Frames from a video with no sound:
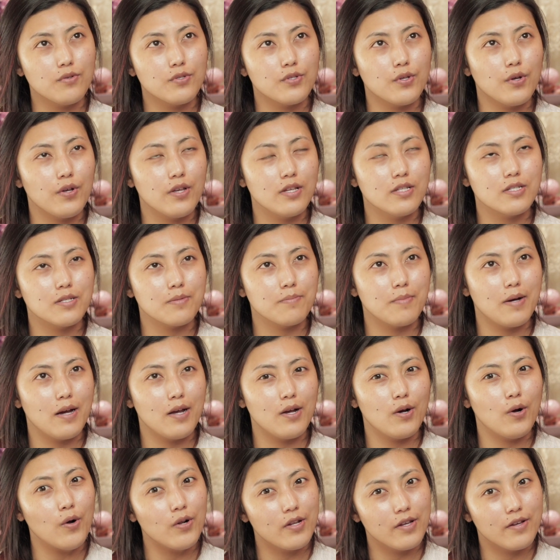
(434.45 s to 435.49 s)
So it's my
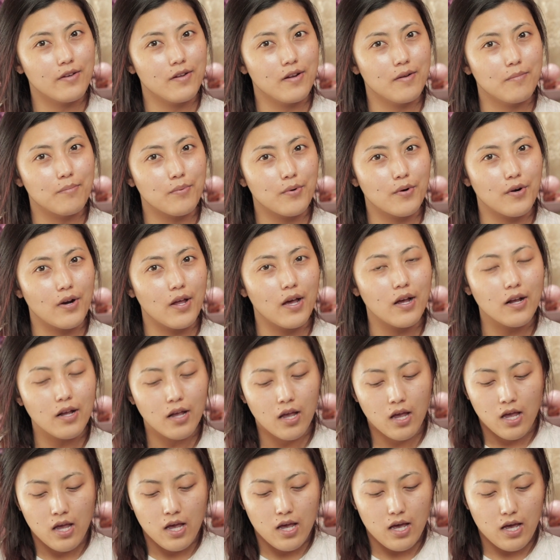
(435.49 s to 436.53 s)
holy grail product.
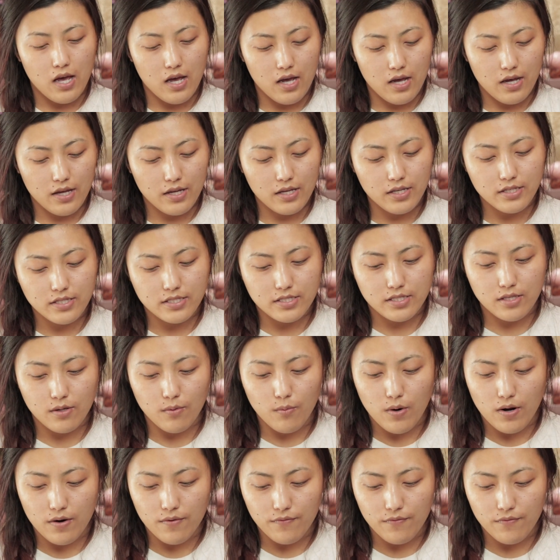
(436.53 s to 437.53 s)
It's the one